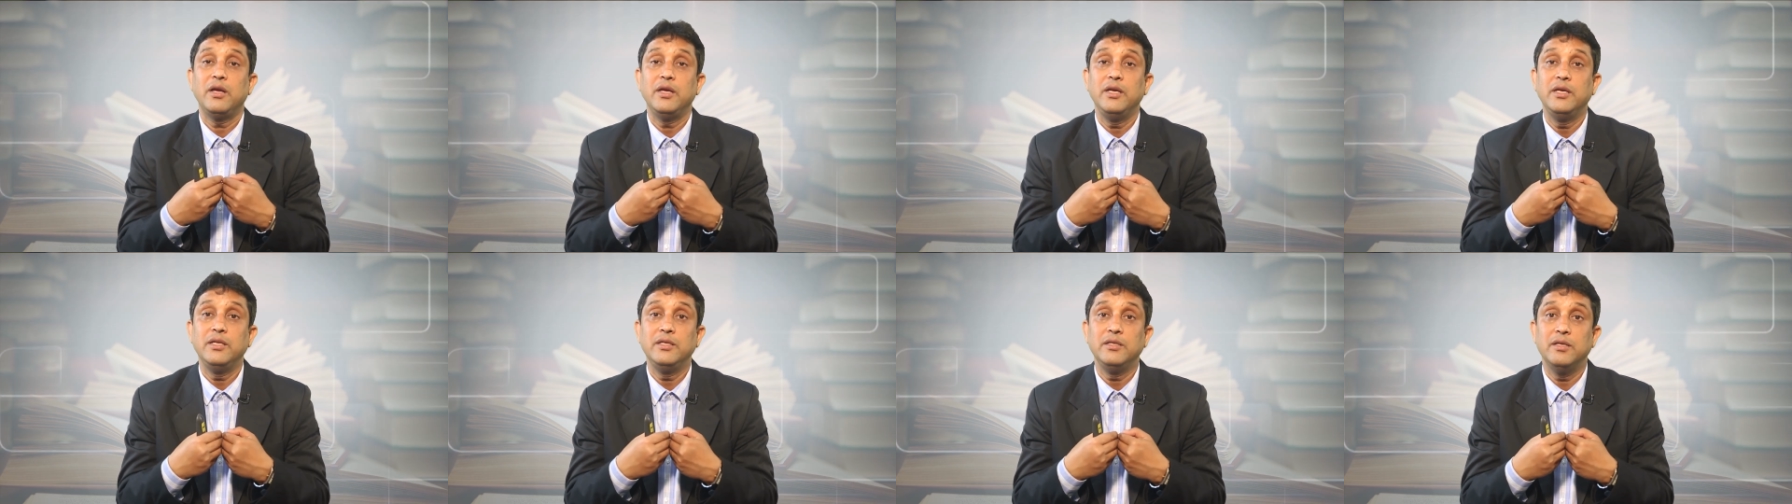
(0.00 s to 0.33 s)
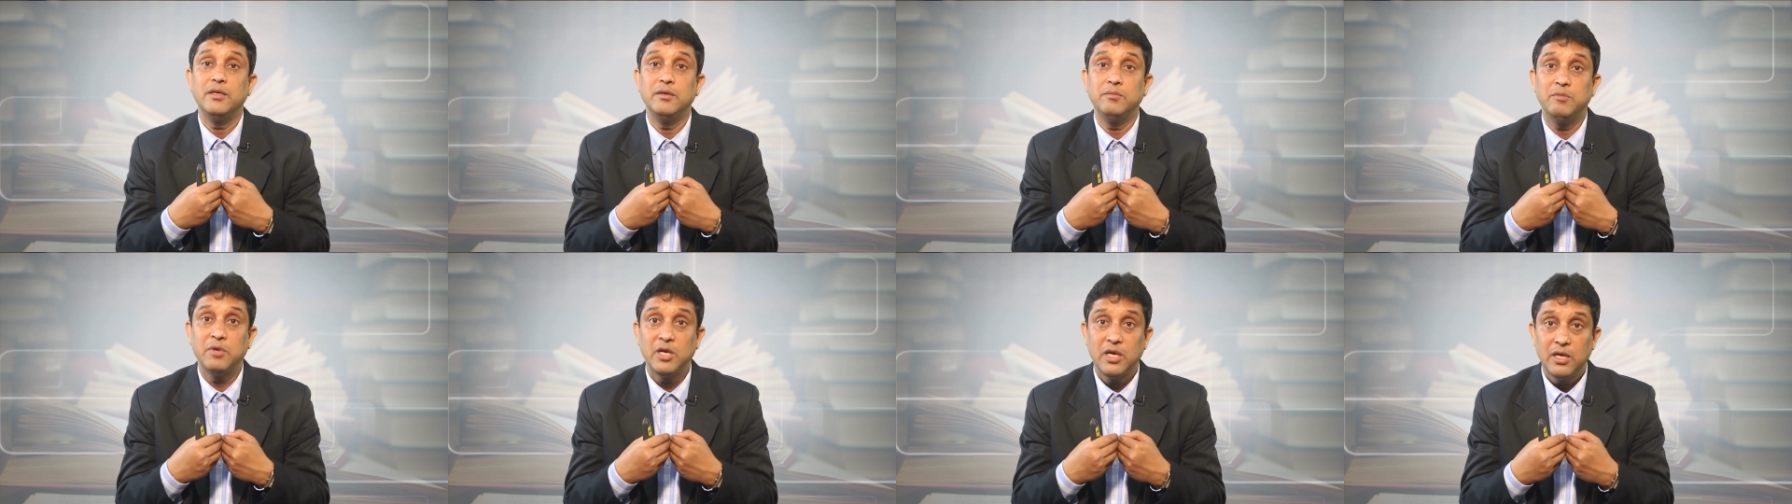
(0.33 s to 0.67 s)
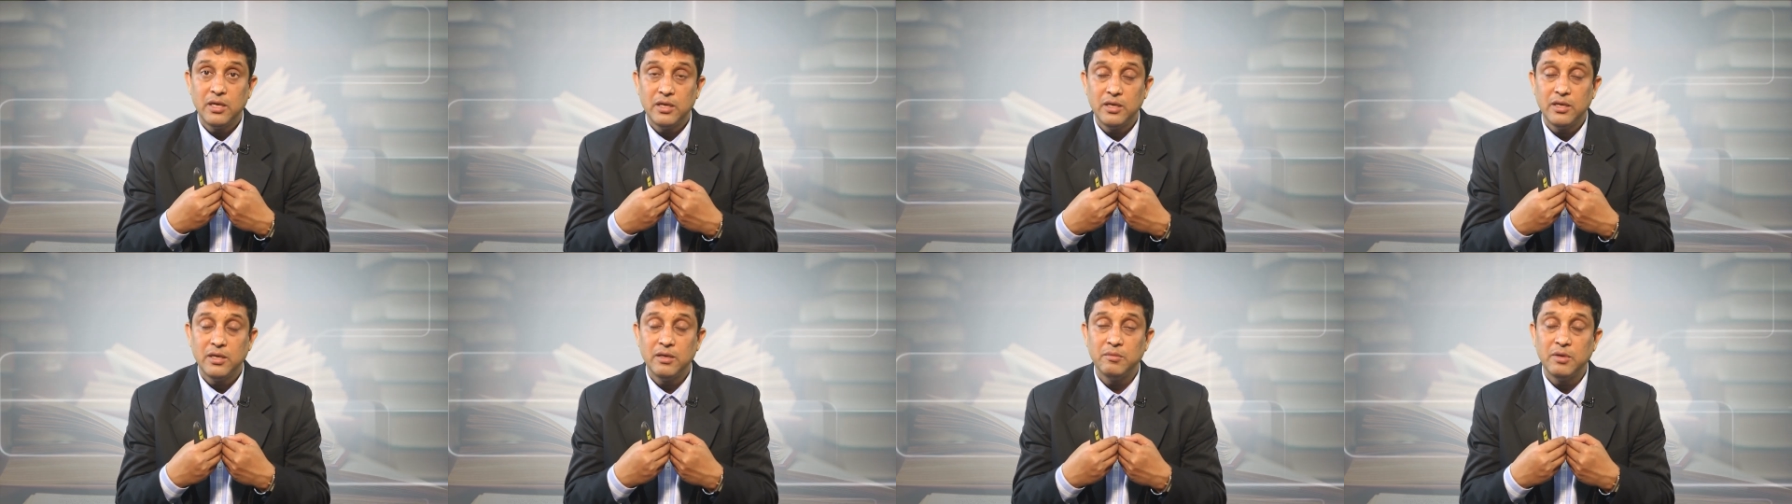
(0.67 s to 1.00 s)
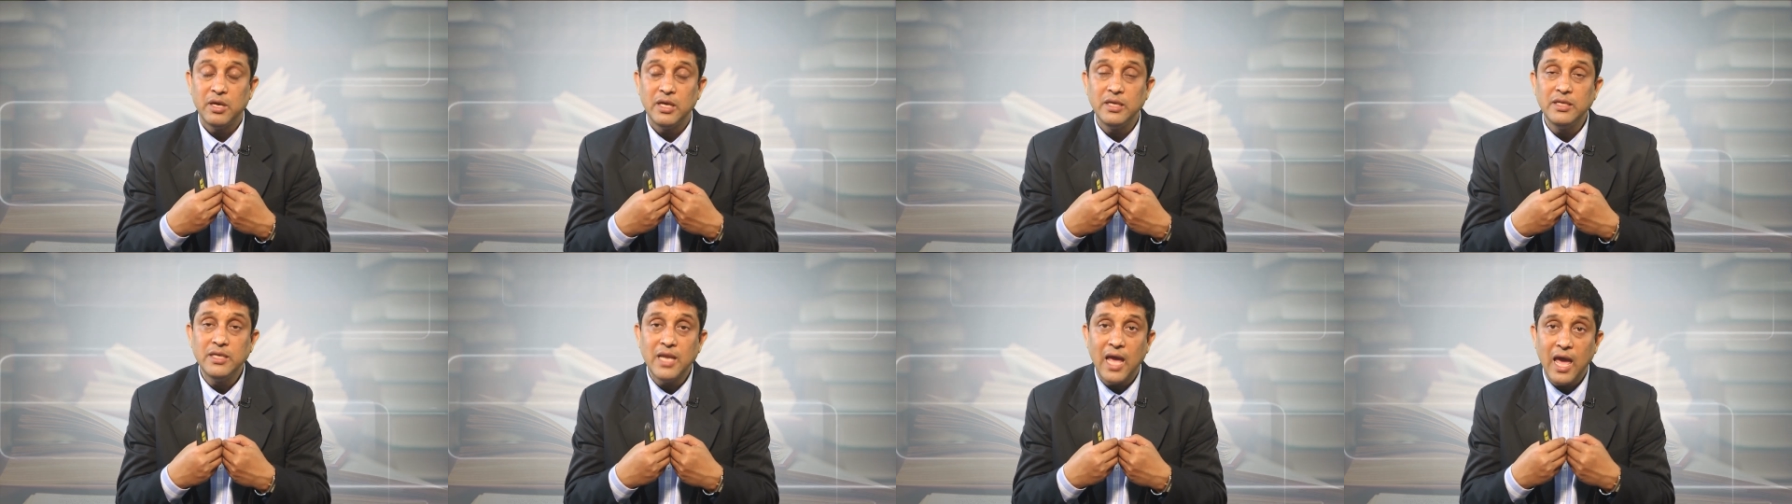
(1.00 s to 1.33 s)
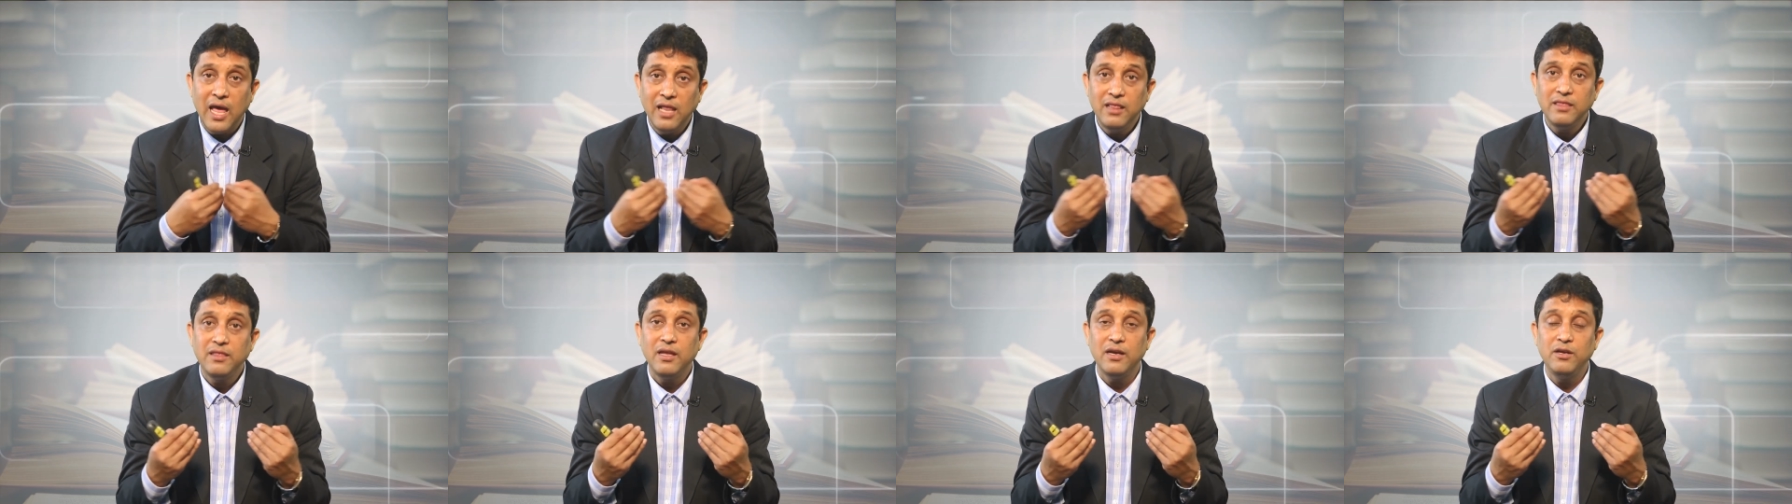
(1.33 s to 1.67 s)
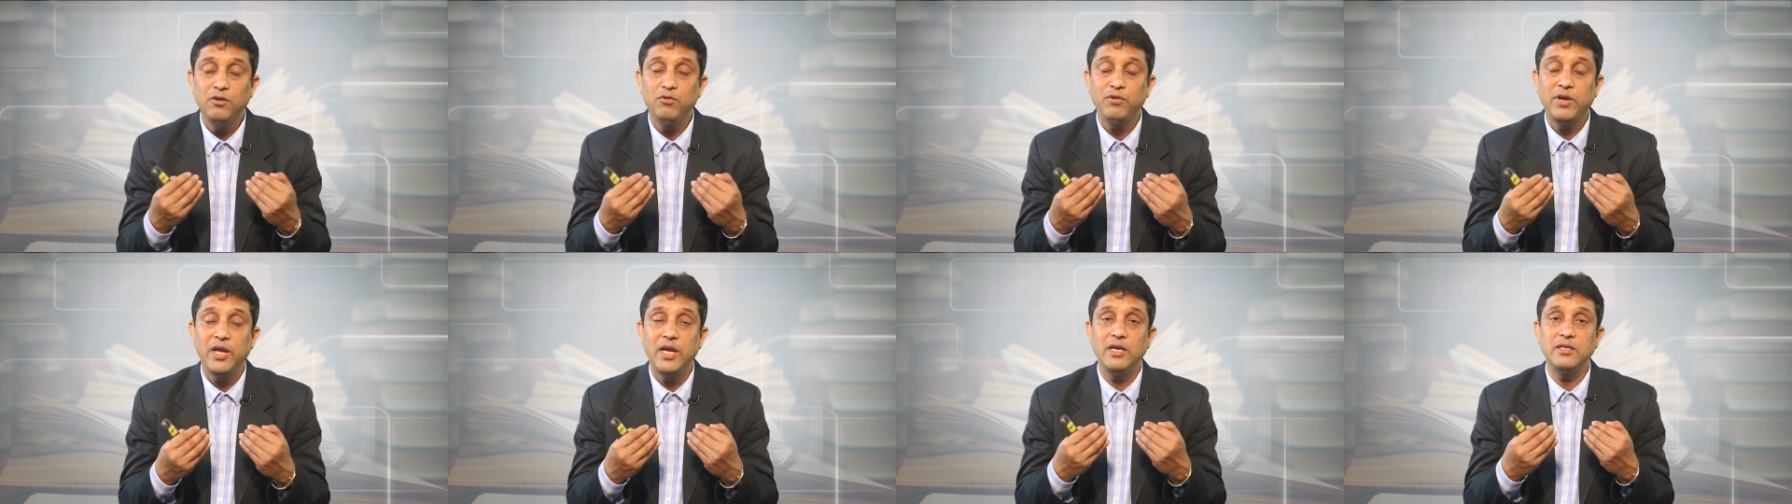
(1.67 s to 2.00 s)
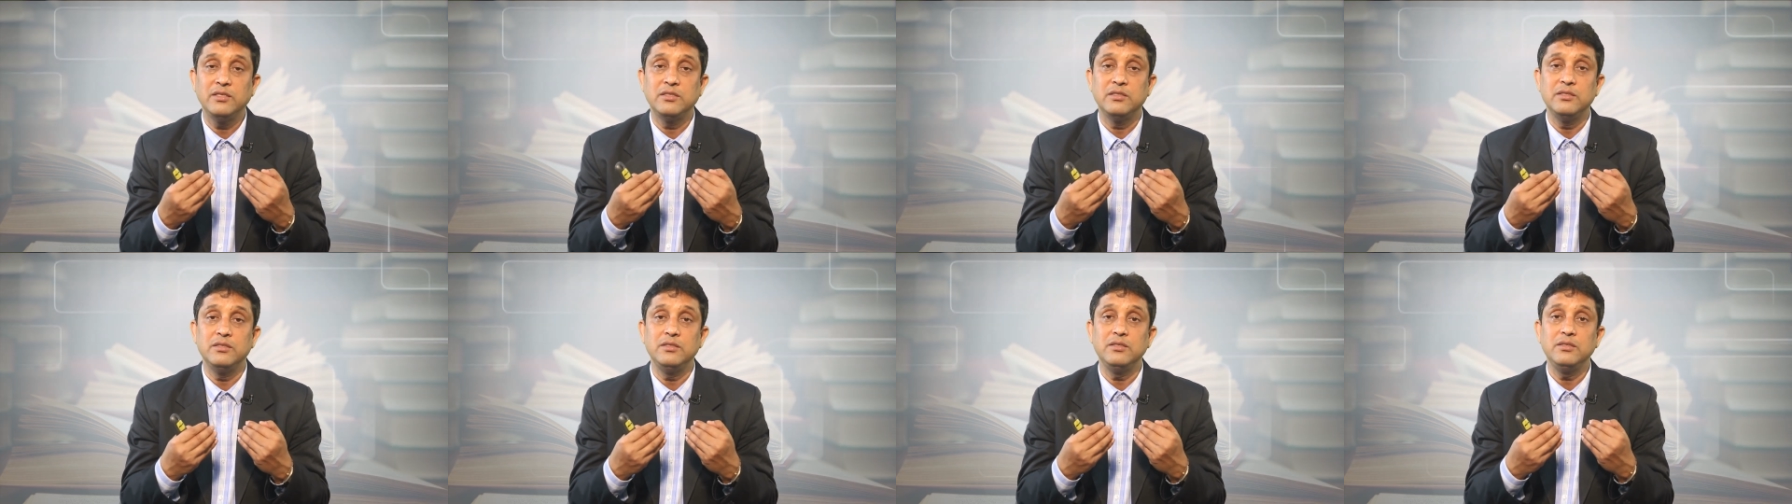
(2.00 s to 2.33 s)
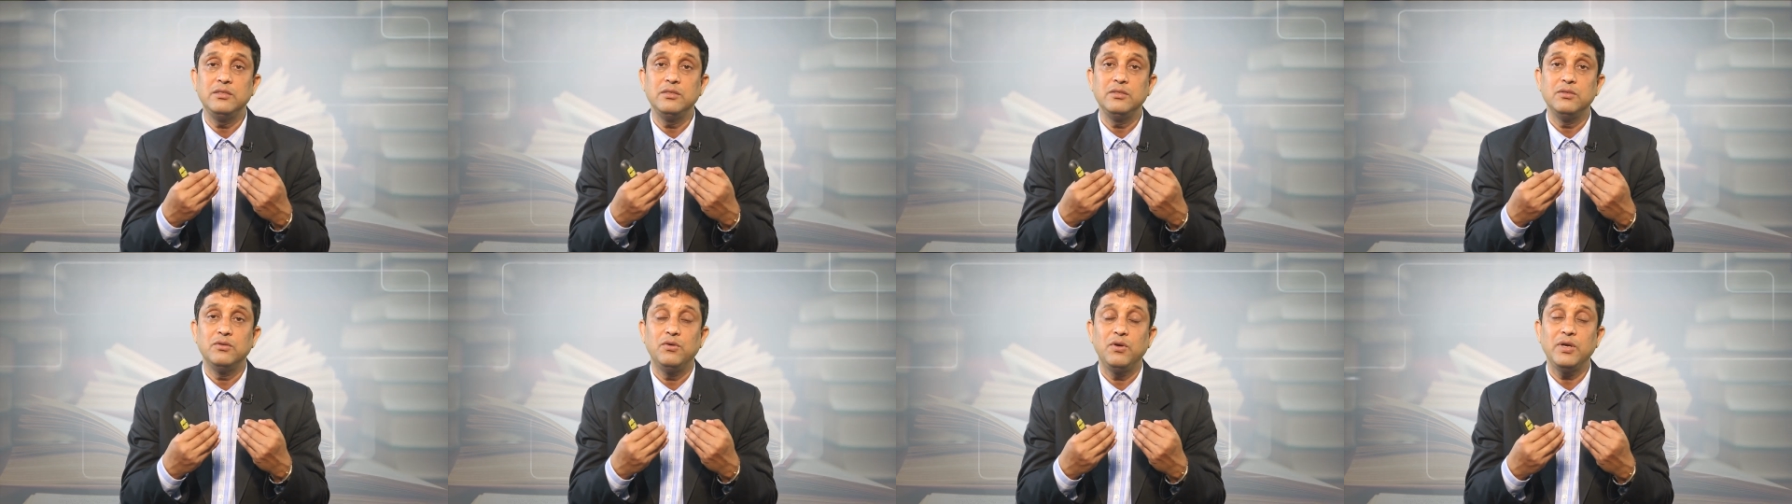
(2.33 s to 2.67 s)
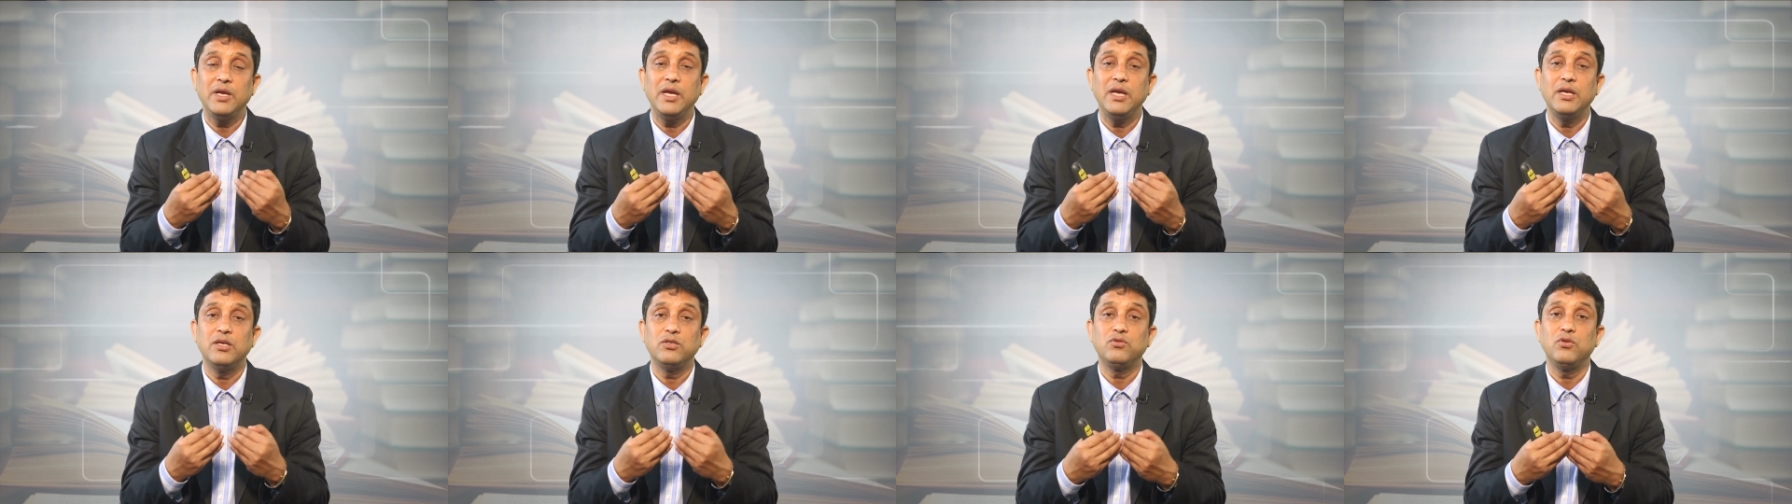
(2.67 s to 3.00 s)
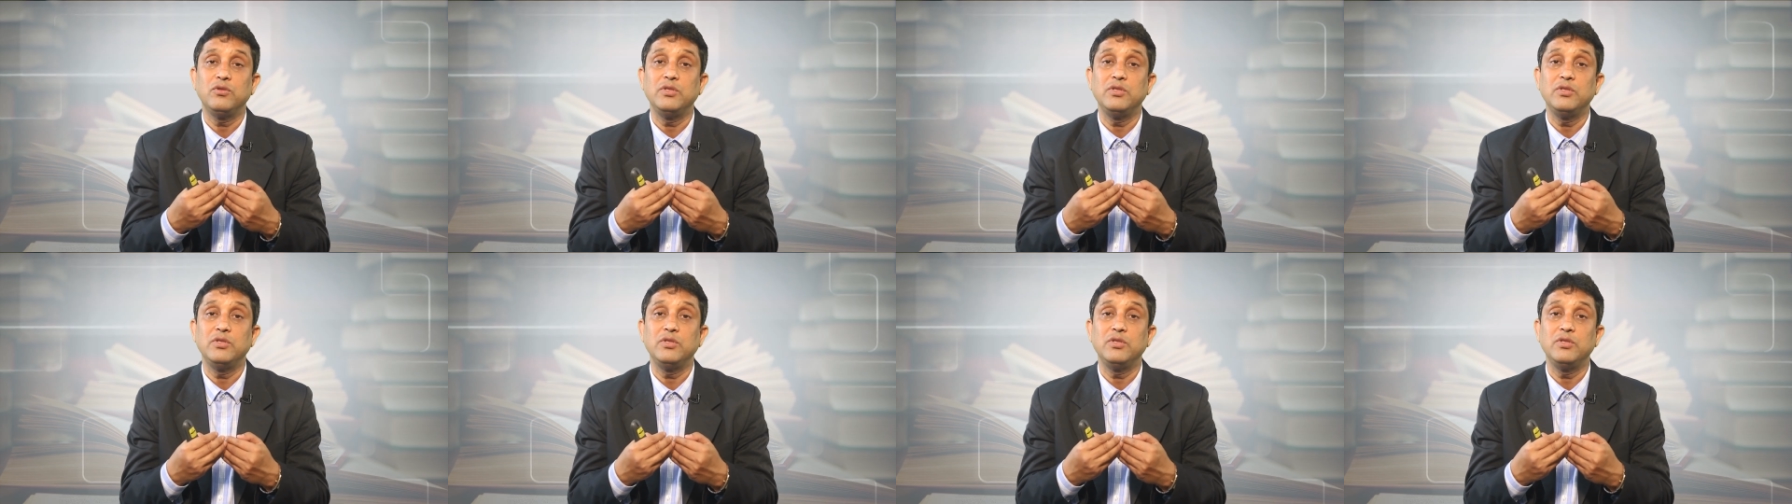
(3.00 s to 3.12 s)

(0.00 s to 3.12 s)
in health education. Okay.